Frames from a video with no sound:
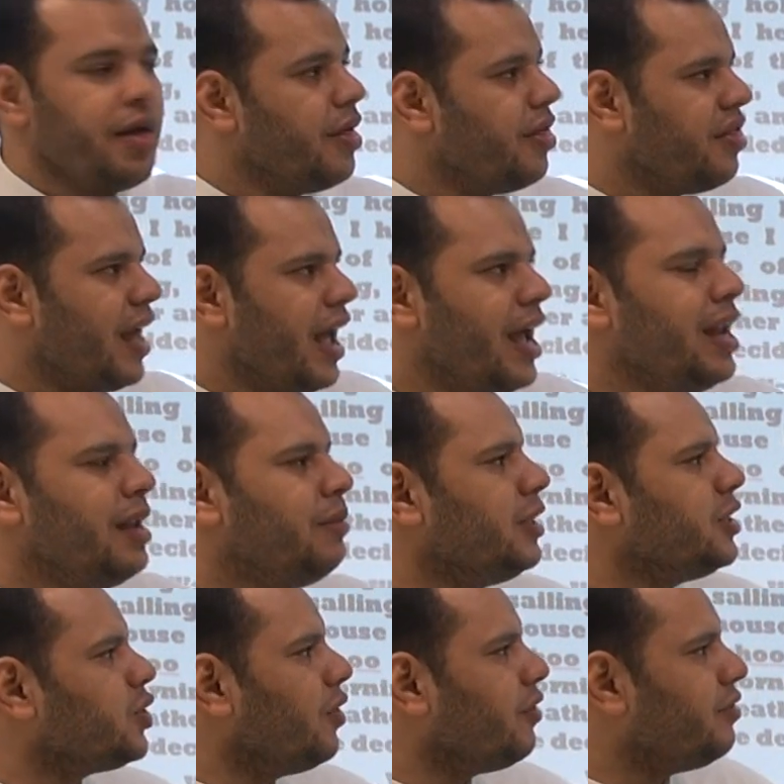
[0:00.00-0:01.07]
the
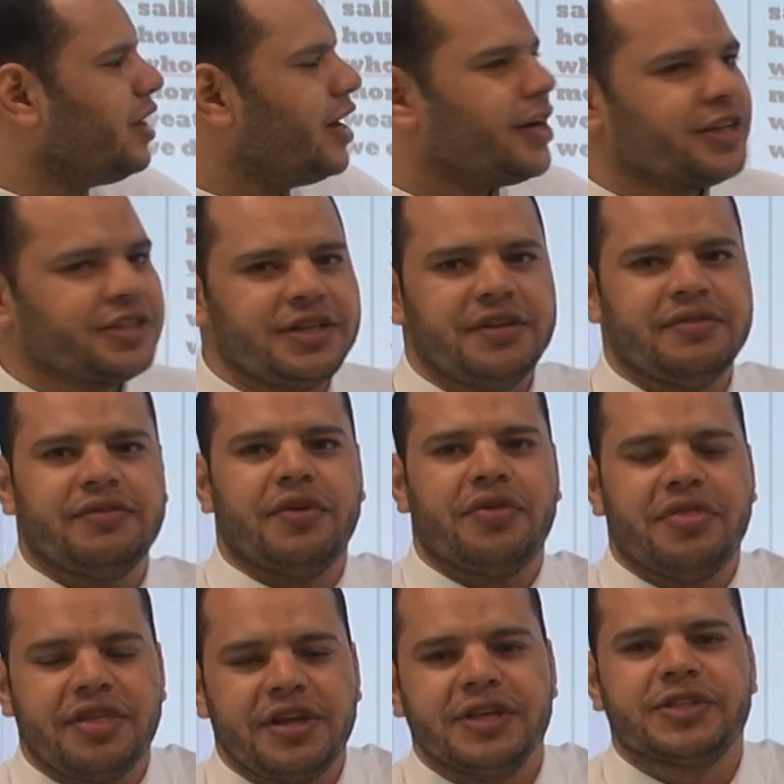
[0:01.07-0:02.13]
elements of narrative
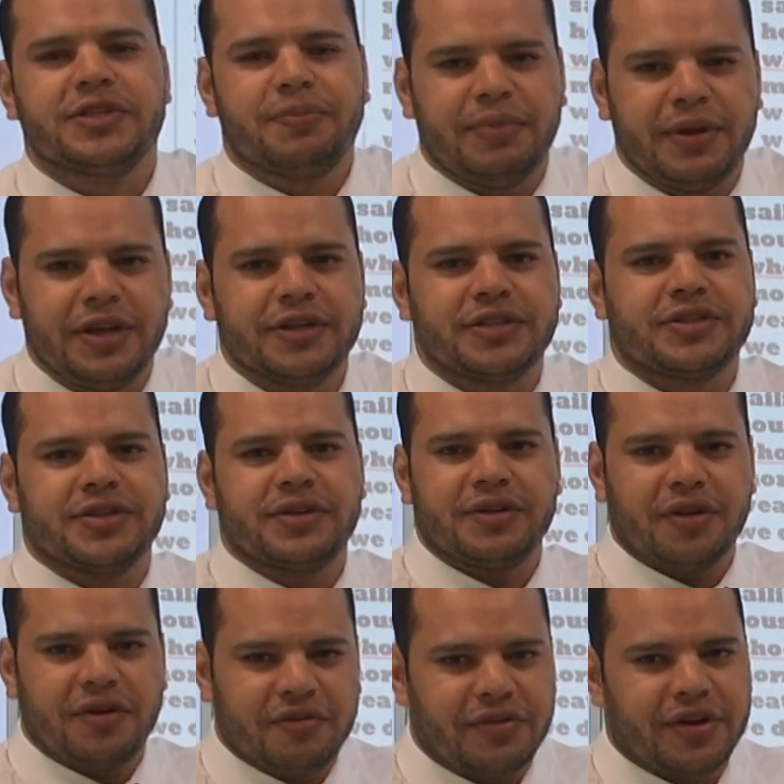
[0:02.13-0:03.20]
on this piece
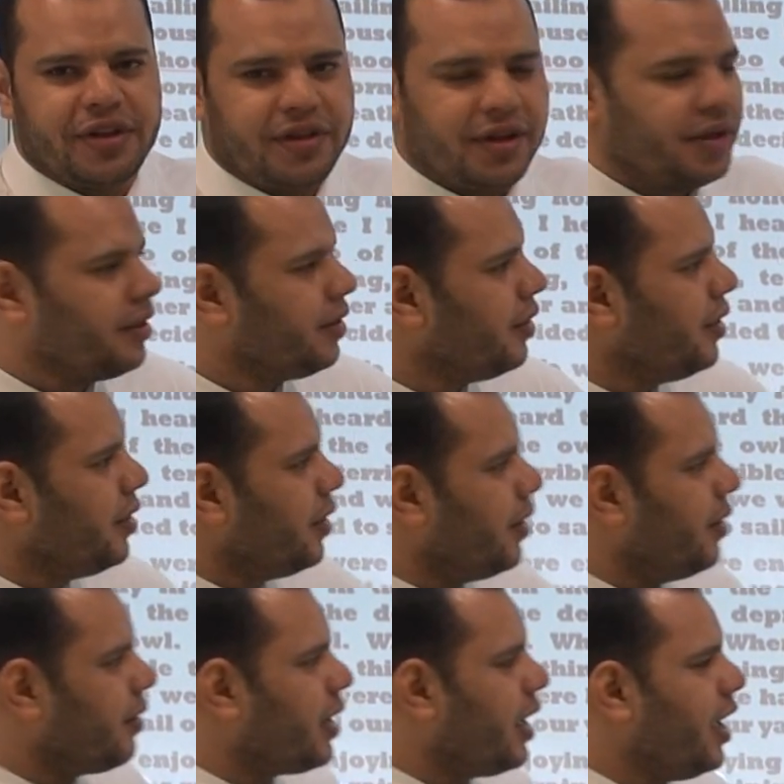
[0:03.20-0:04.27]
of reading.
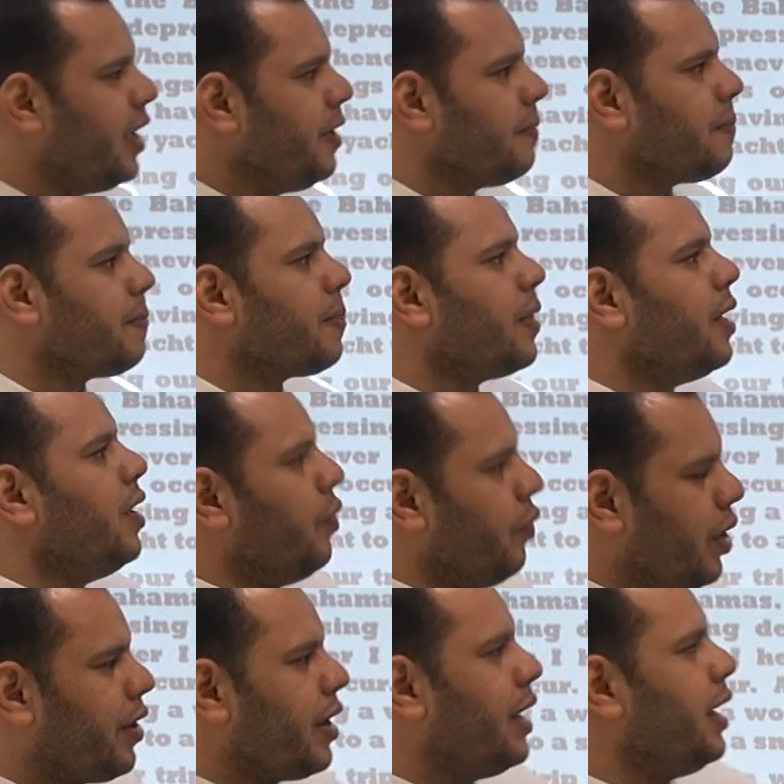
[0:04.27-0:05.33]
Okay?
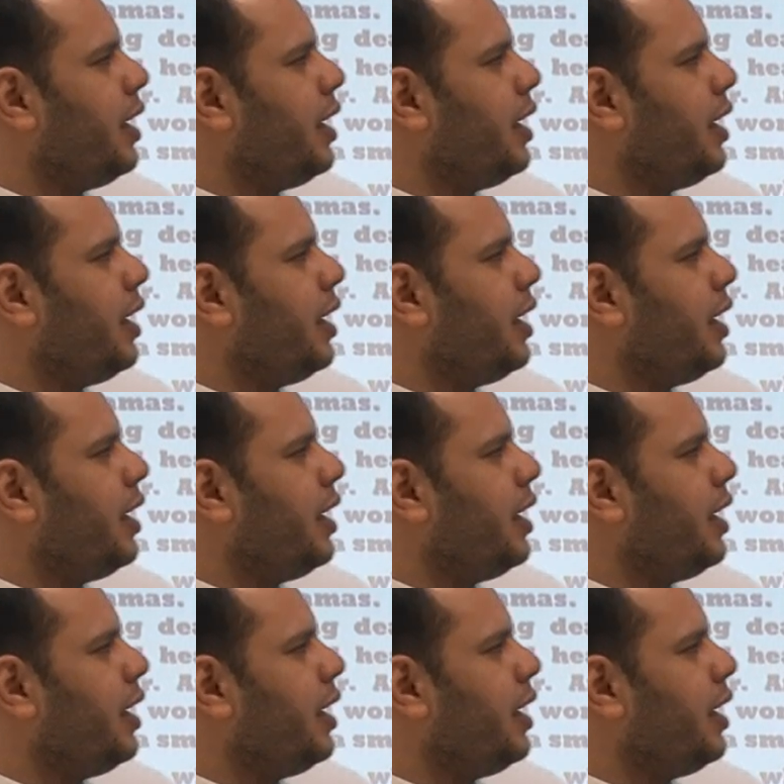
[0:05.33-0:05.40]
We are going